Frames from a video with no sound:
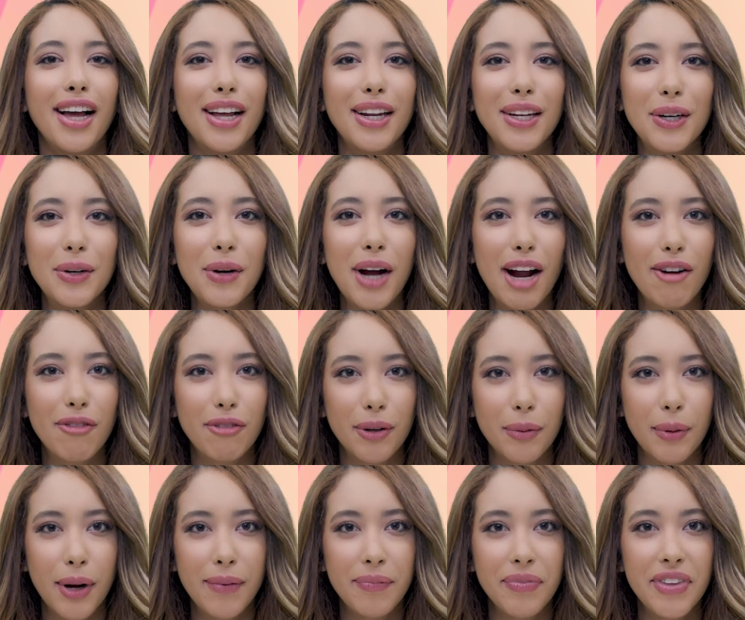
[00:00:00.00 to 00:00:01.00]
Hello
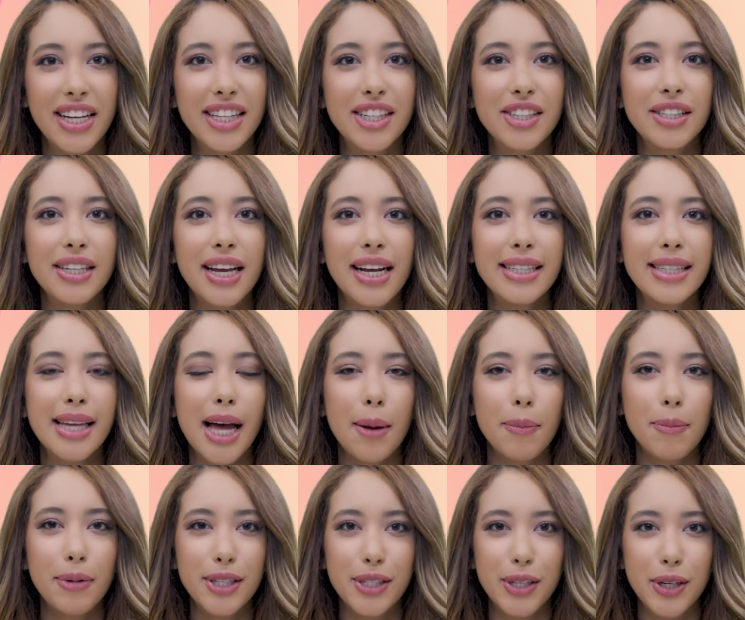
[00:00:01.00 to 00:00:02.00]
everyone! In today's
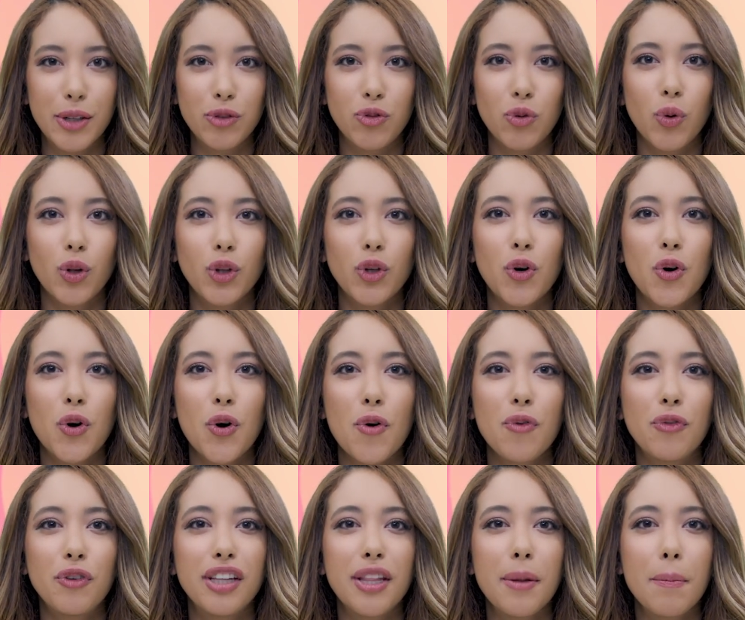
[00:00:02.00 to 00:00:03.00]
episode, we'll go
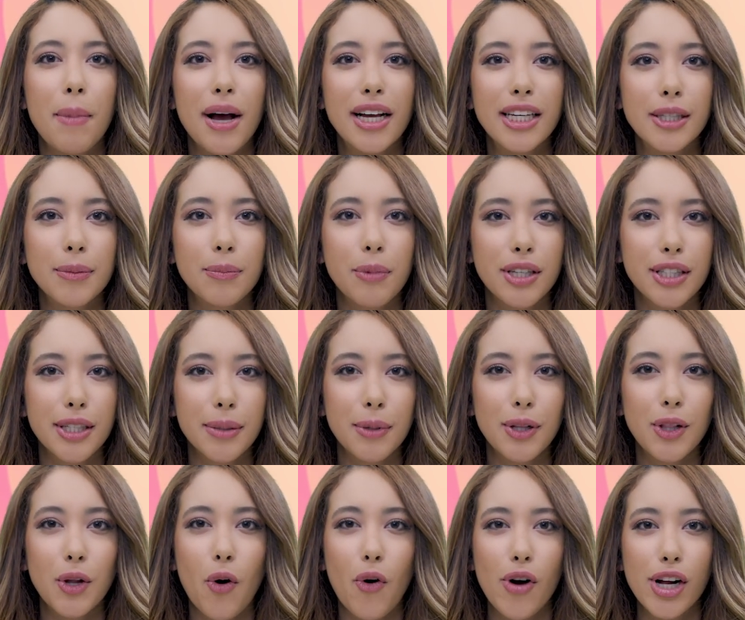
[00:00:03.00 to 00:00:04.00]
over the best
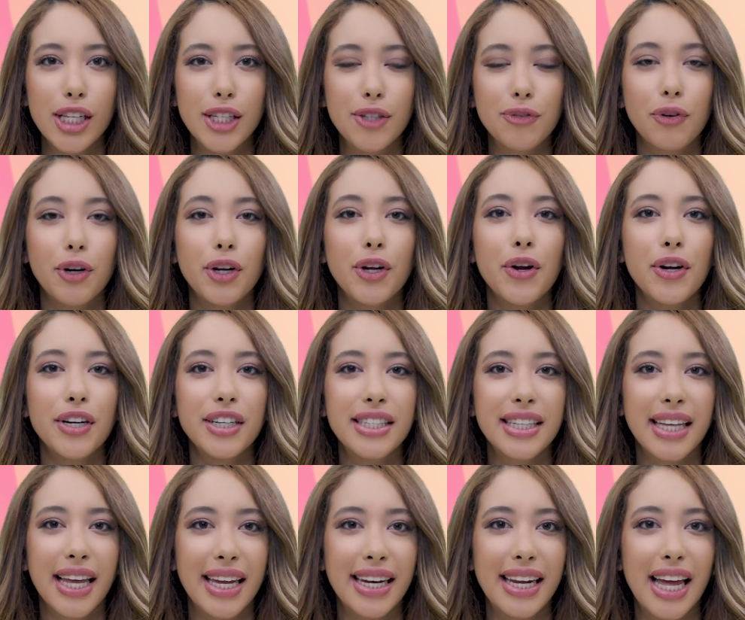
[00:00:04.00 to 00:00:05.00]
possible oils for your
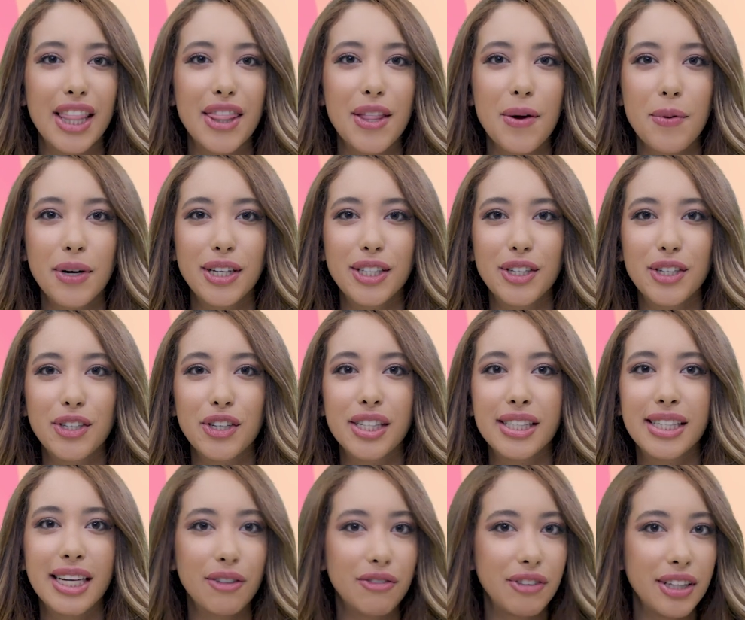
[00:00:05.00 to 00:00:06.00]
skin and the ones you should
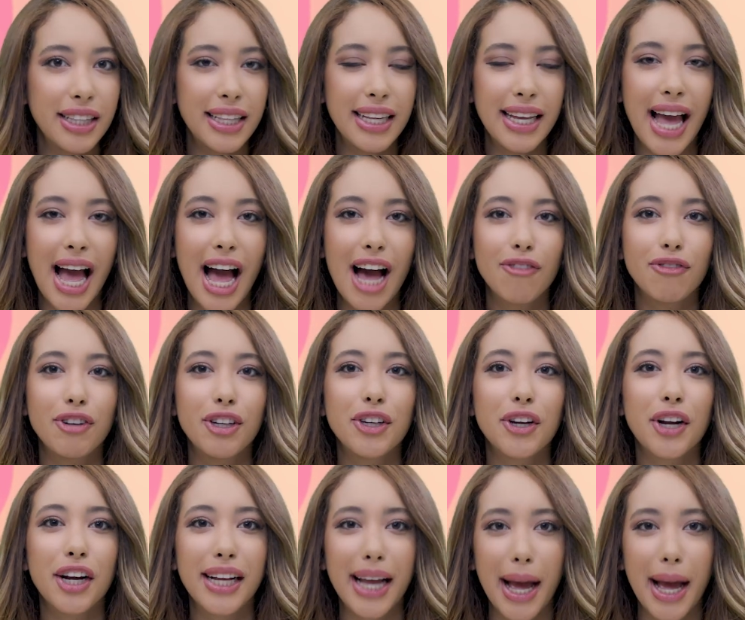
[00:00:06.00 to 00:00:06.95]
definitely have in your